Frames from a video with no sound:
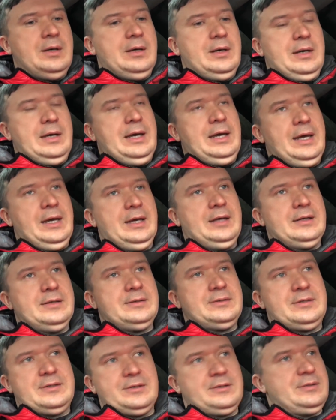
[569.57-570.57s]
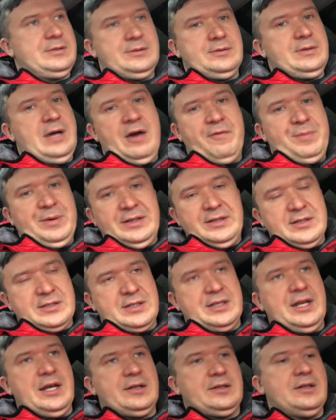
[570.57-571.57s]
and I've been
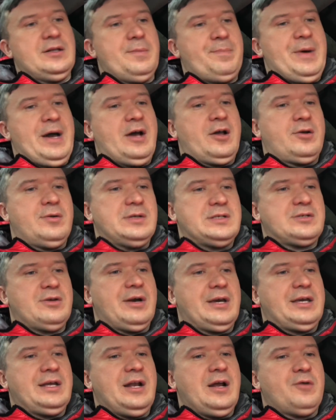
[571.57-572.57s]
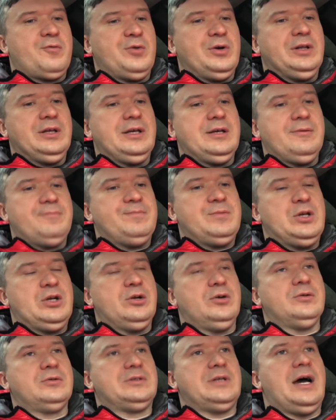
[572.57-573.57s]
disconnecting the battery, so I cannot really
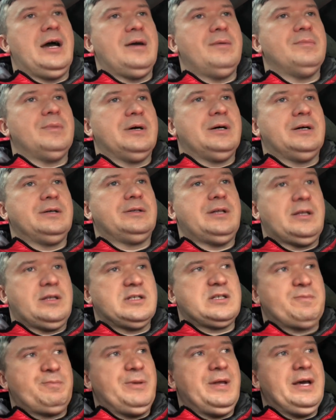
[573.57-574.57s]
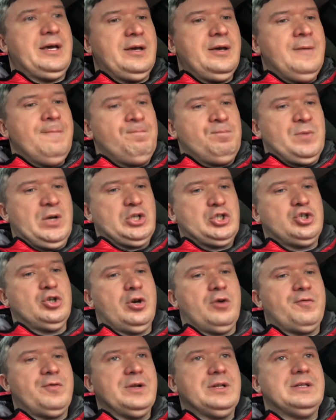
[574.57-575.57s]
time the display. I
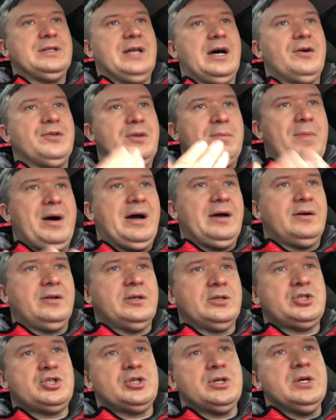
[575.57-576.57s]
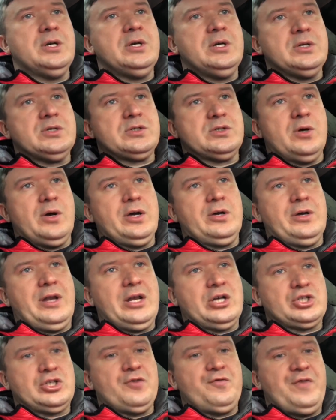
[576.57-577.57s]
should have written down the mileage so I could
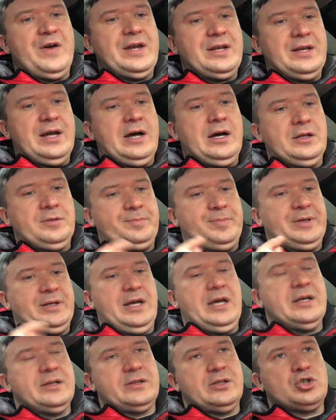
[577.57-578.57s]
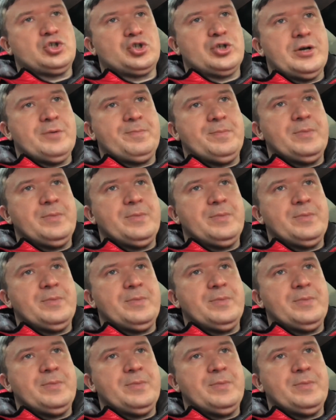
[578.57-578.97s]
actually find out, but I hit the trip,